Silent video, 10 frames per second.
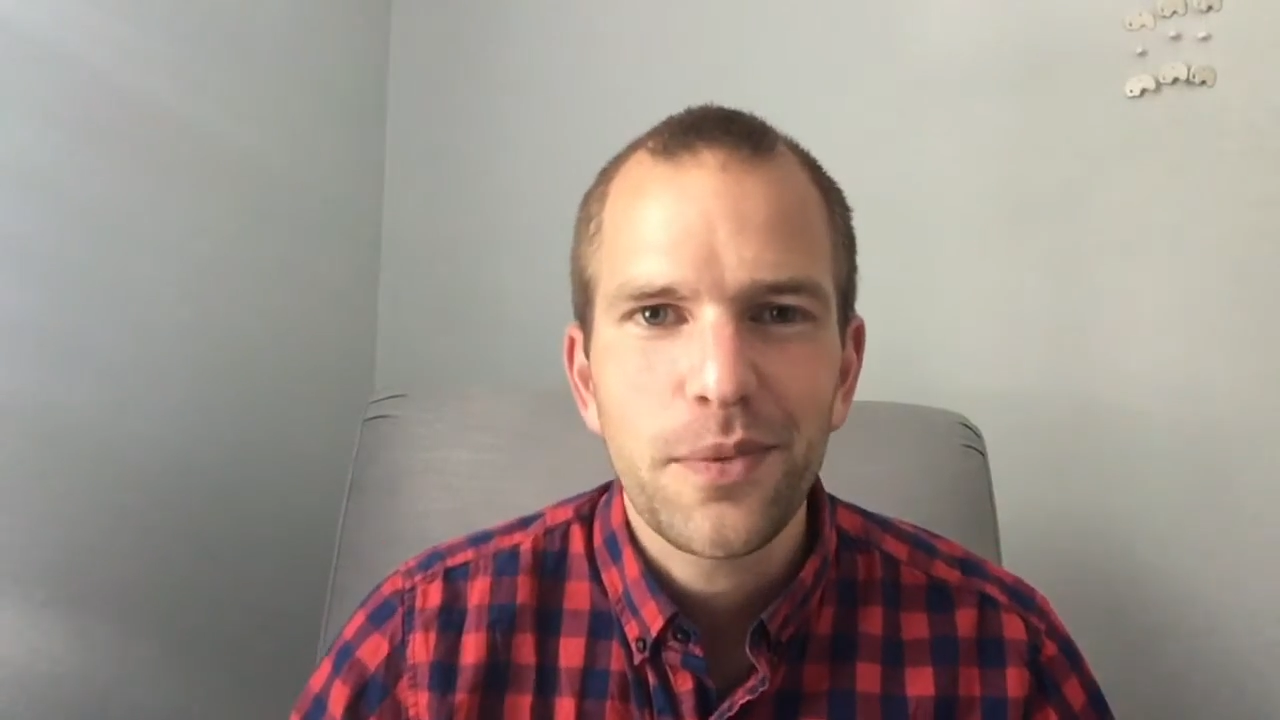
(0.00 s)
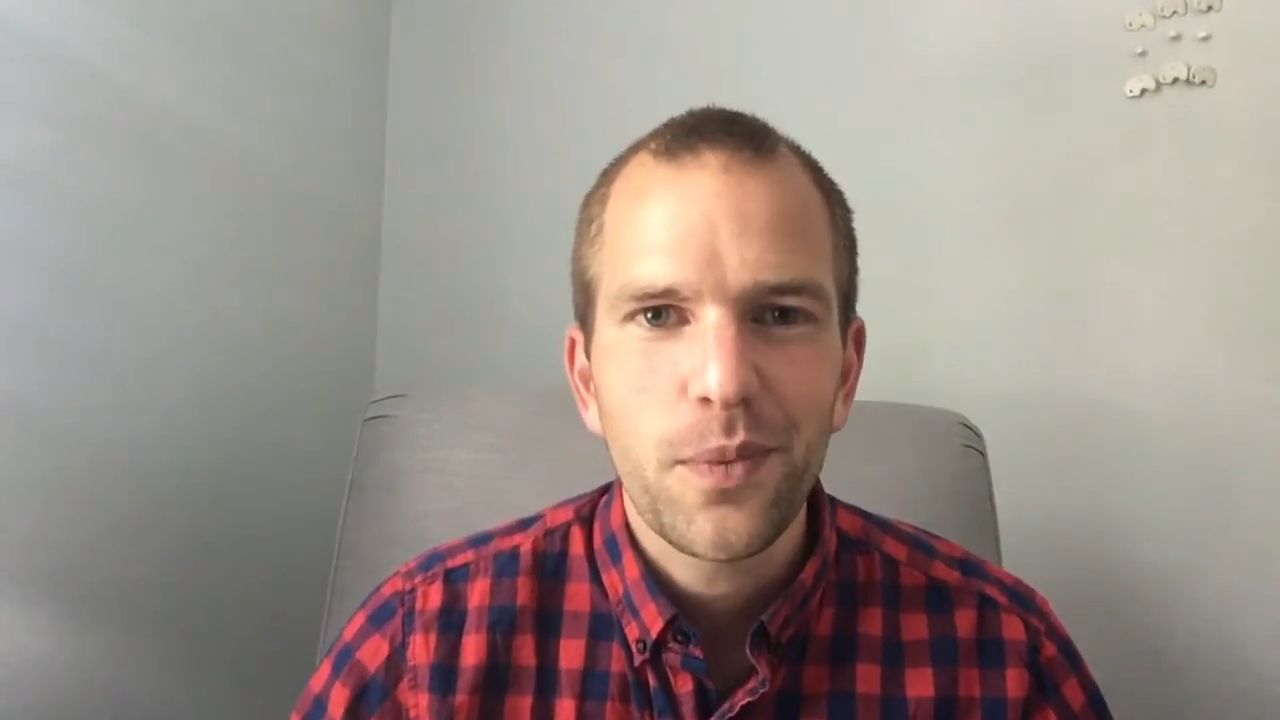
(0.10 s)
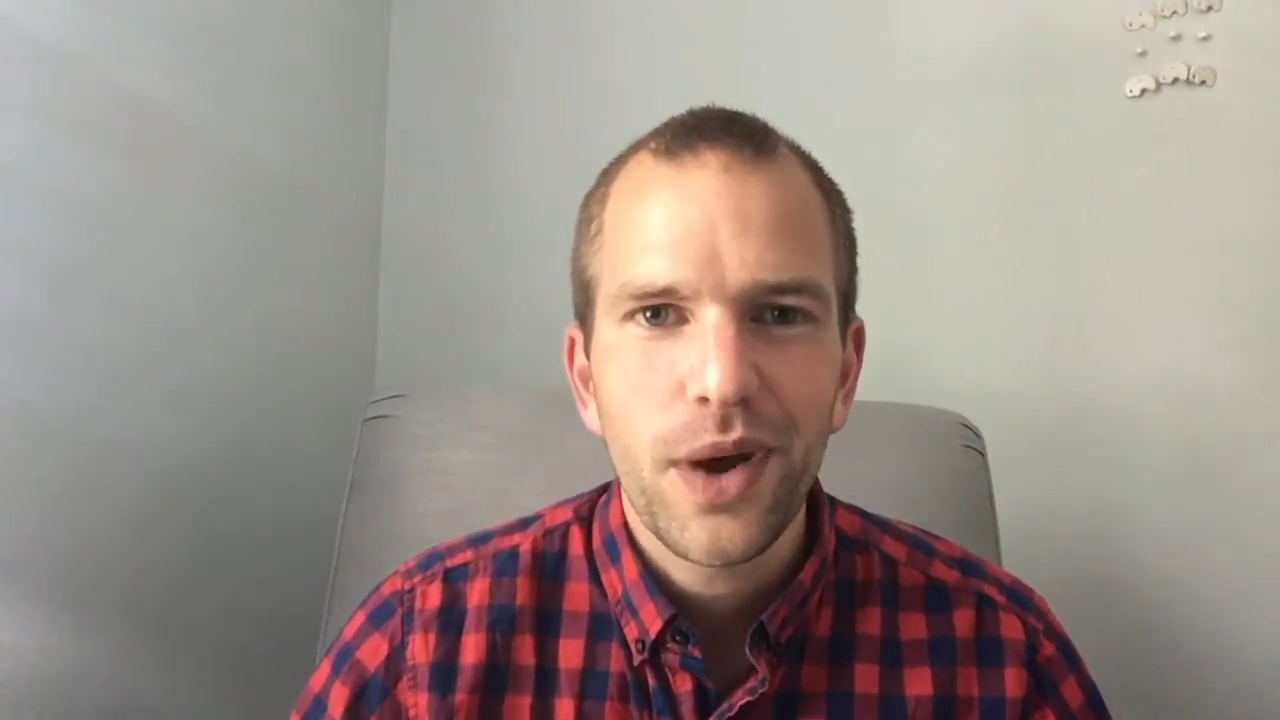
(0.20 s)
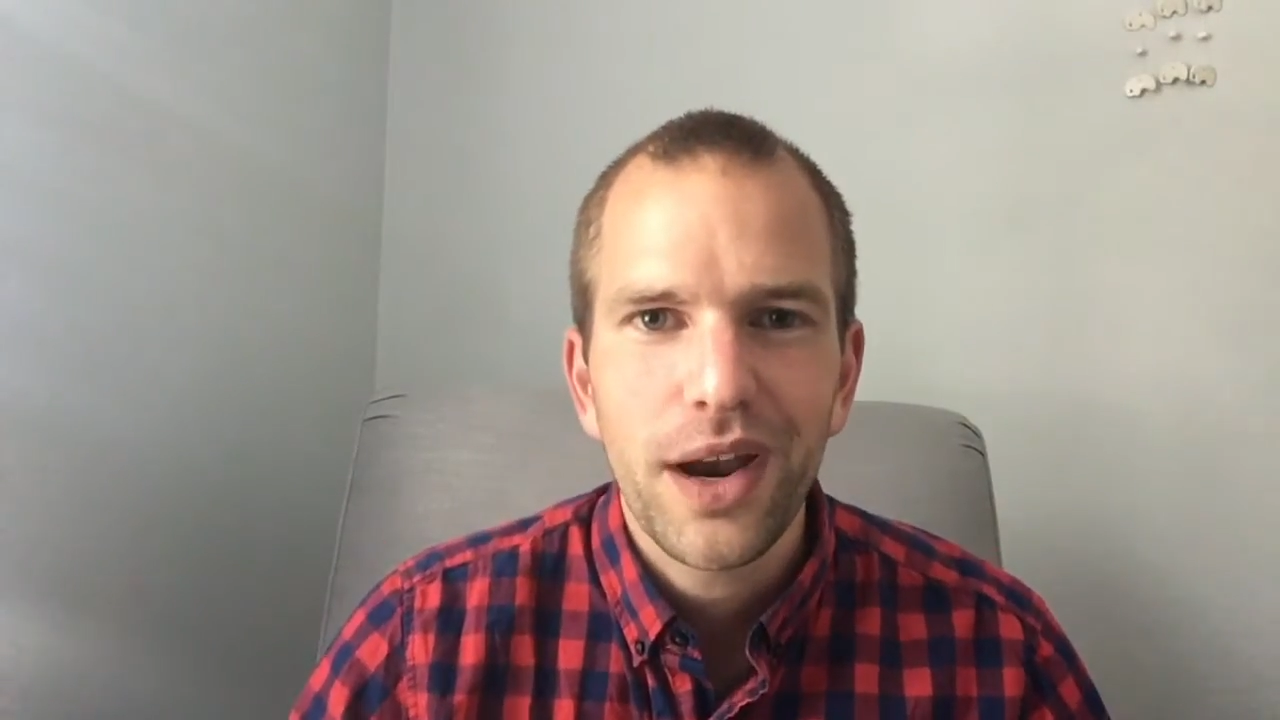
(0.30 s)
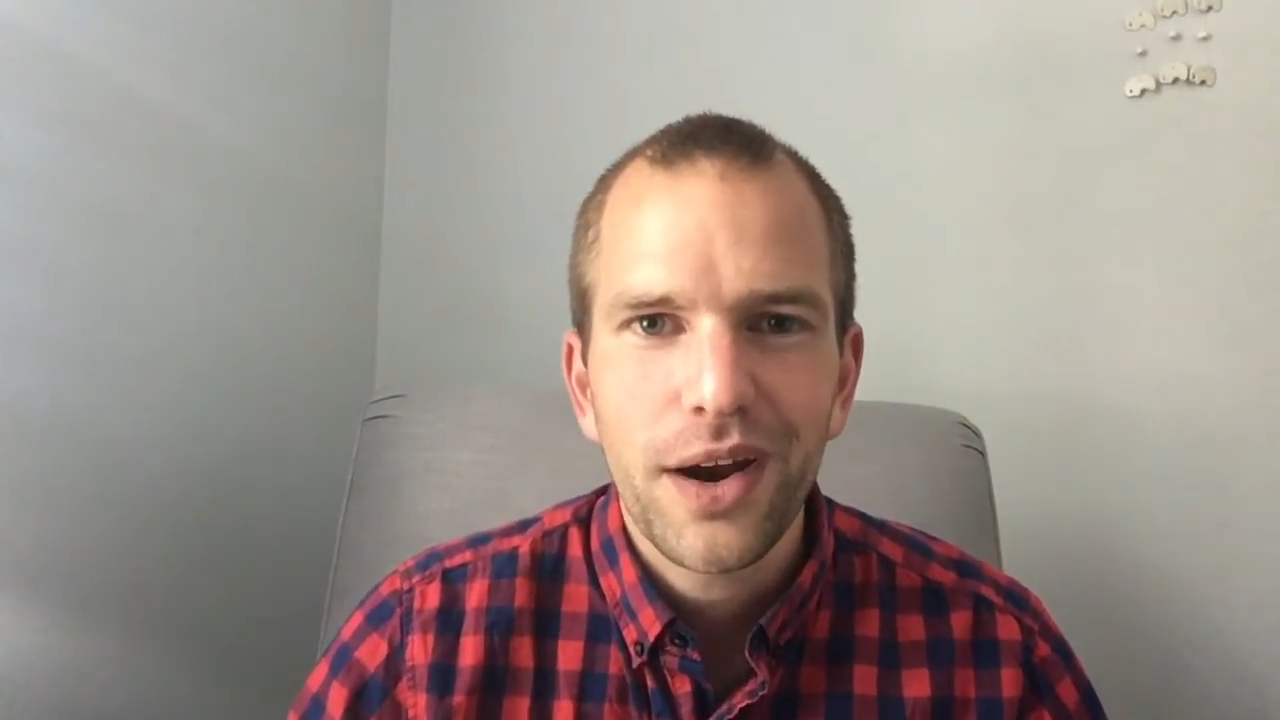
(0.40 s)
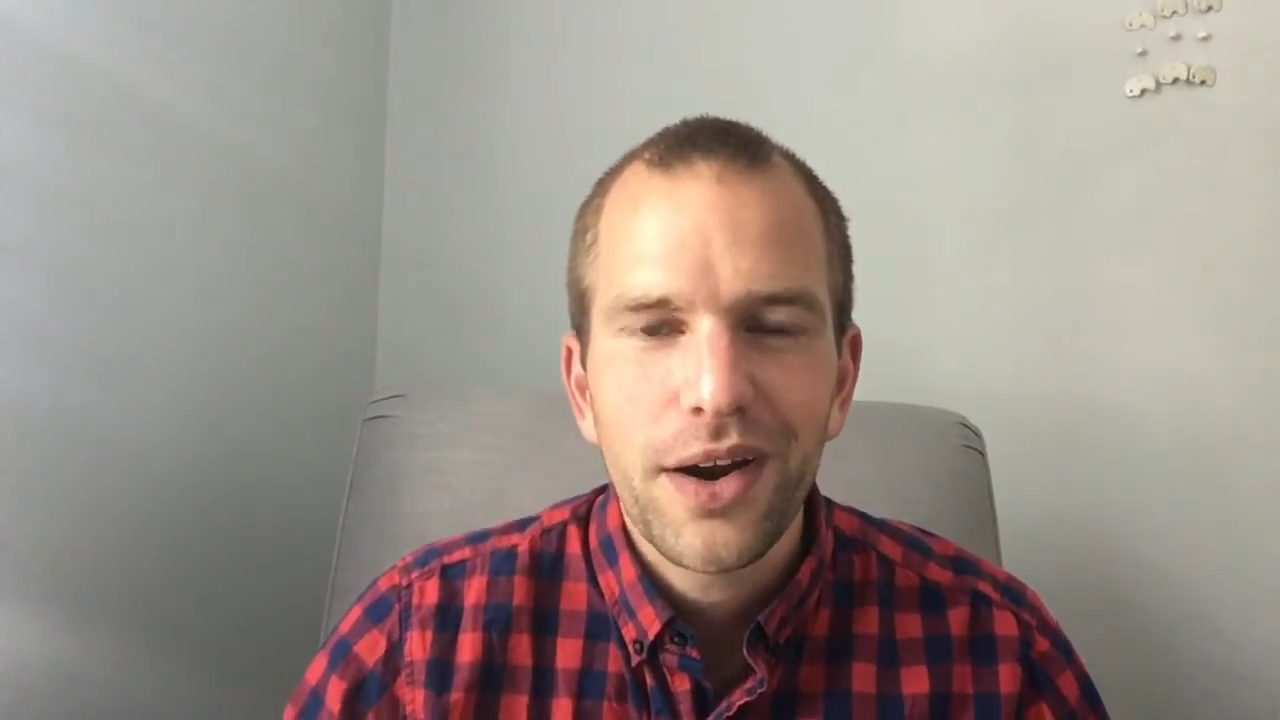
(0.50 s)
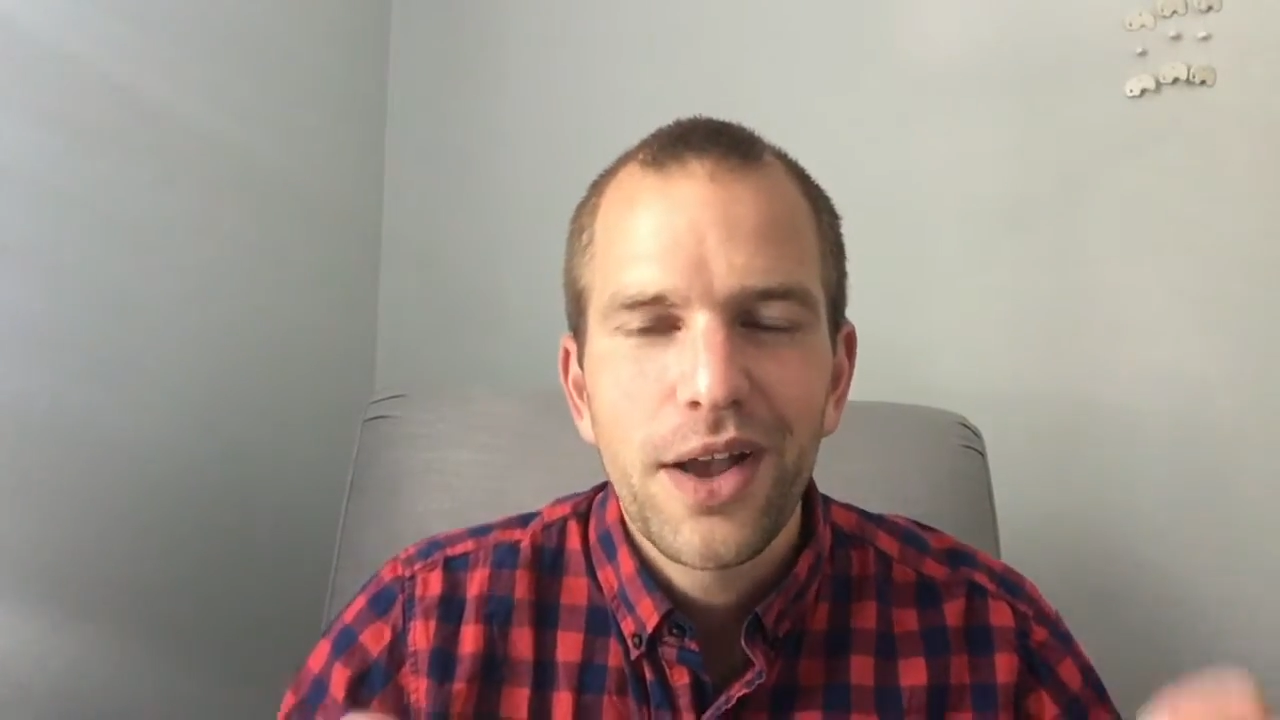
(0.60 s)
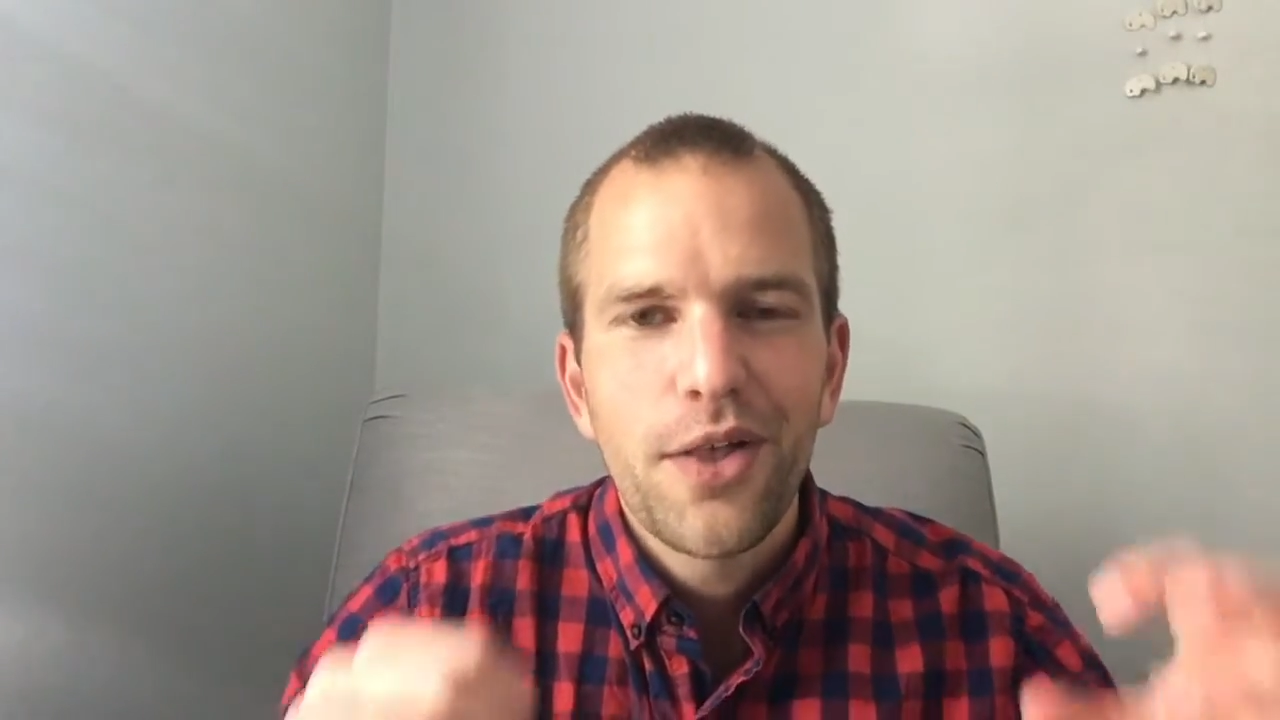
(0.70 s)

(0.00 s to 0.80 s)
where